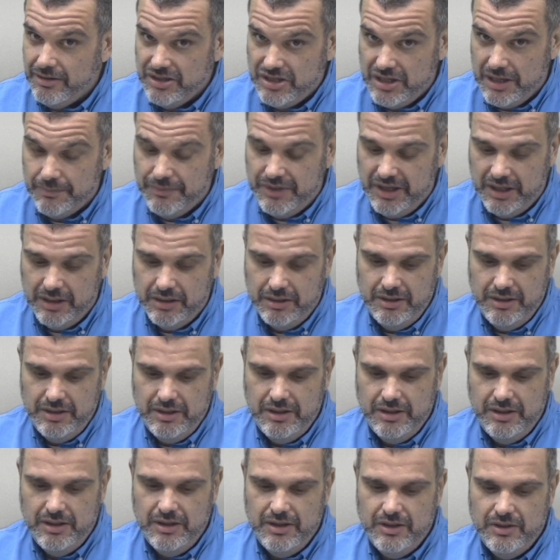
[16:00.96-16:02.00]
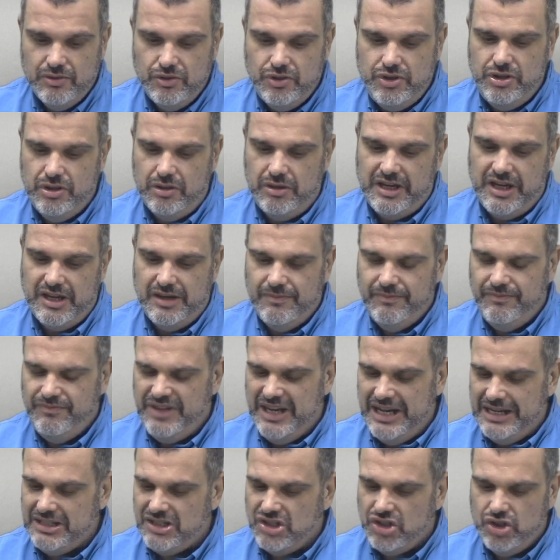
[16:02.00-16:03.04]
or something? Julian,
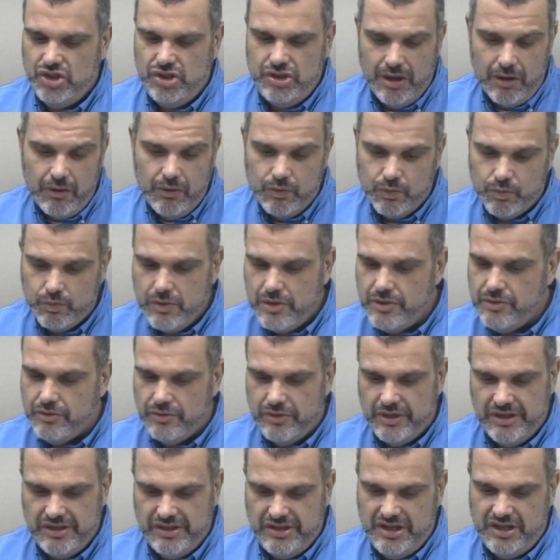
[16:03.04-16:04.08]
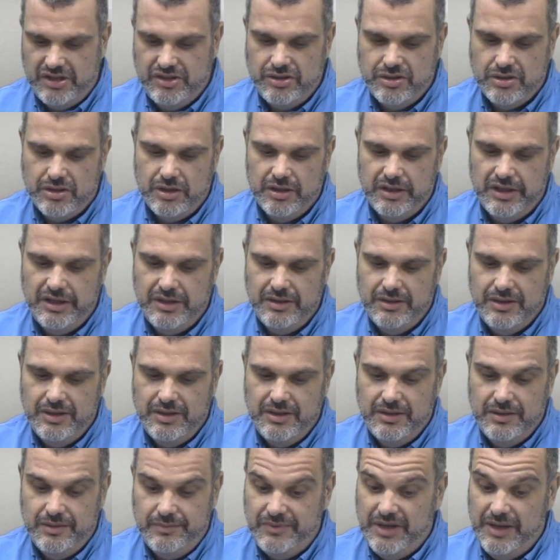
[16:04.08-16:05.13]
that's so rude, said Charlotte.
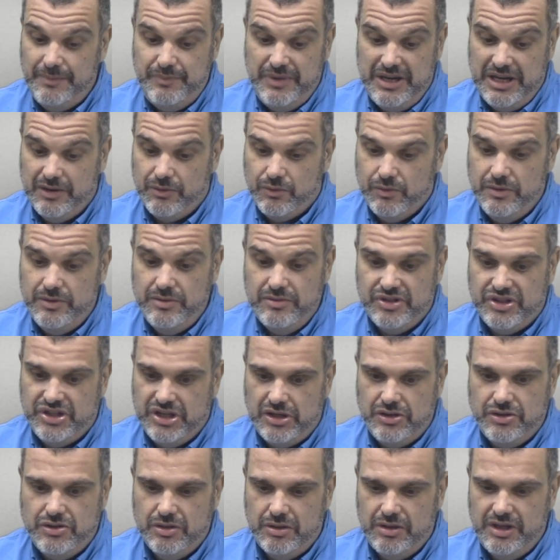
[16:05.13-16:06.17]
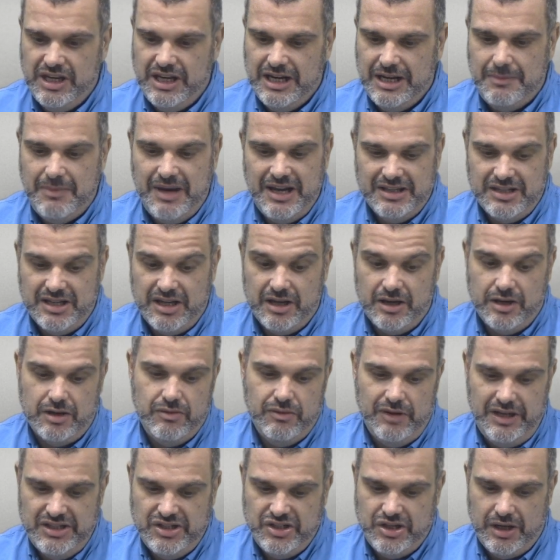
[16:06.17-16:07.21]
I'm not being rude, said Julian. I'm asking a
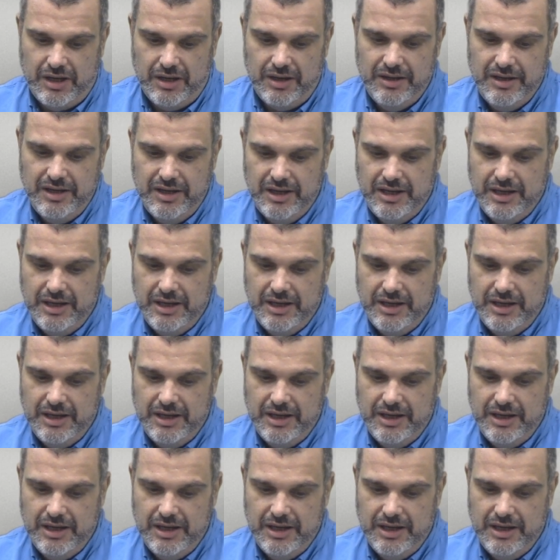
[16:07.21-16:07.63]
question.